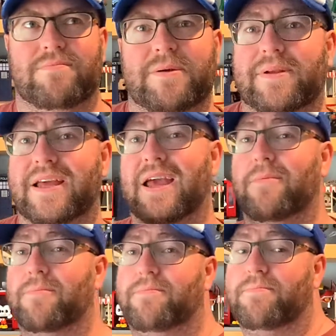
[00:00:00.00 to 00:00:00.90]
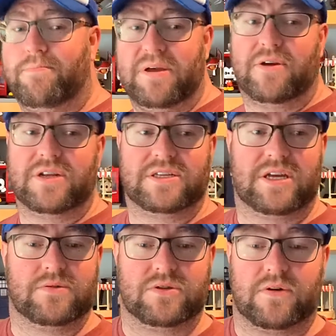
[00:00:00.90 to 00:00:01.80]
people are getting bigger
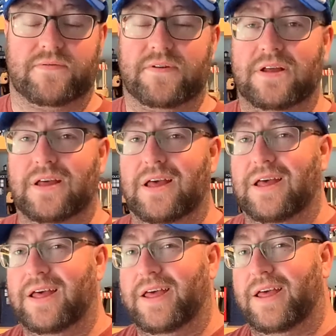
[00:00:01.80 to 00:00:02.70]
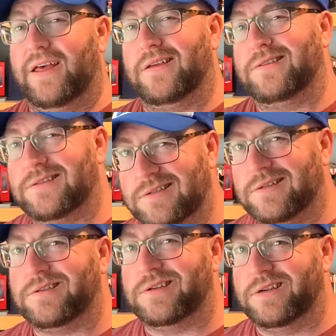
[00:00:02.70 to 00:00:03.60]
discounts off,
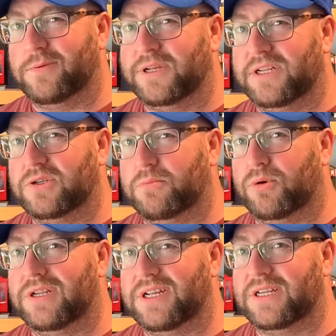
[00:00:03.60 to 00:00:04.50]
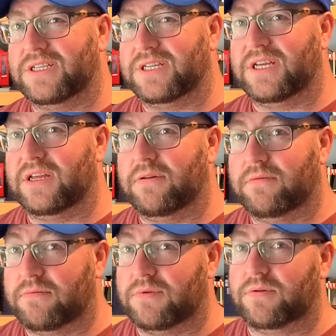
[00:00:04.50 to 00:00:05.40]
it's a little bit disappointing to see,
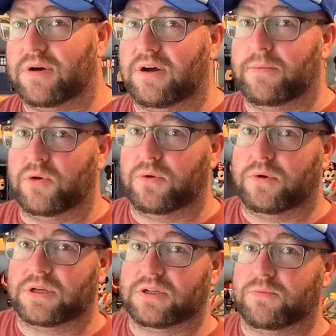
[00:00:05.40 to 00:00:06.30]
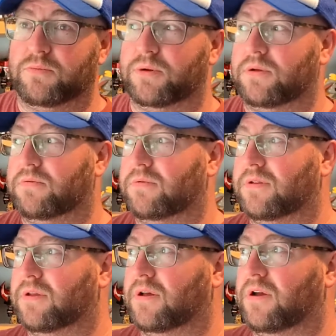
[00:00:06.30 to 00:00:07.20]
well, I'm a loyal customer, but
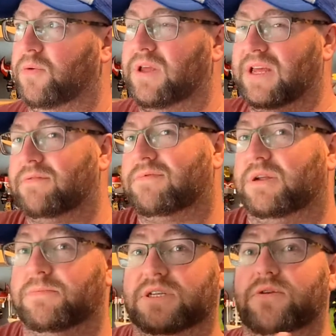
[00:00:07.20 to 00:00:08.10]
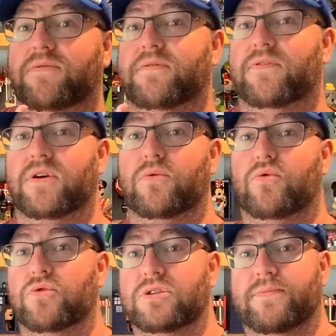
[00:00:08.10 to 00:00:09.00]
I only get 10% off if I
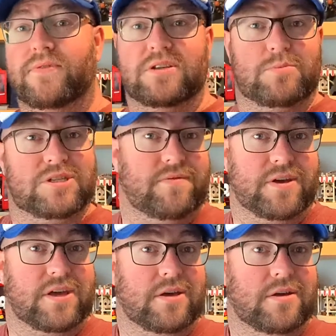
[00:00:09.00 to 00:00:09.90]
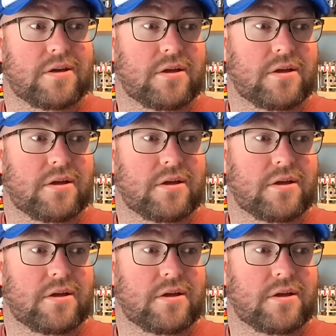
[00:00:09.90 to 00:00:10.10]
order something specific.